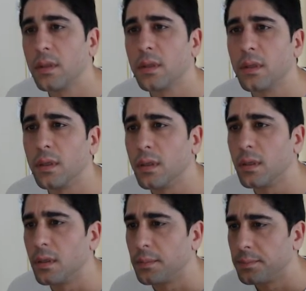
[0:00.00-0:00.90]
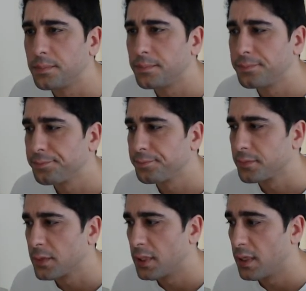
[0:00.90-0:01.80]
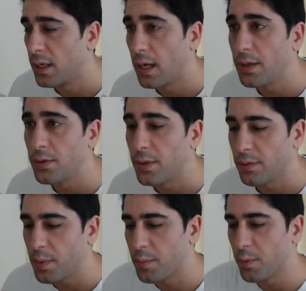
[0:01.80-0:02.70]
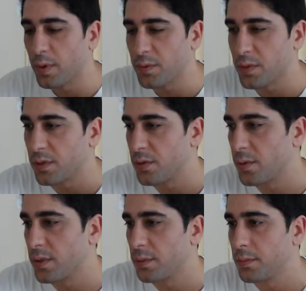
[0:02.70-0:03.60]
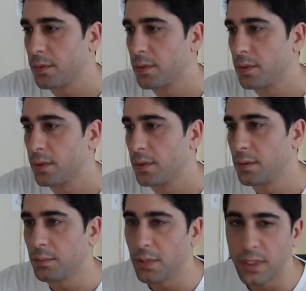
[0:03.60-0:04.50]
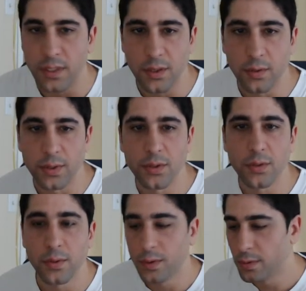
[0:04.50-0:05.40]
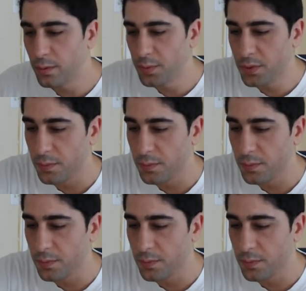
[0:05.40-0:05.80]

Um, I do not remember what I was going to do with him. But he's the only dude. Oops.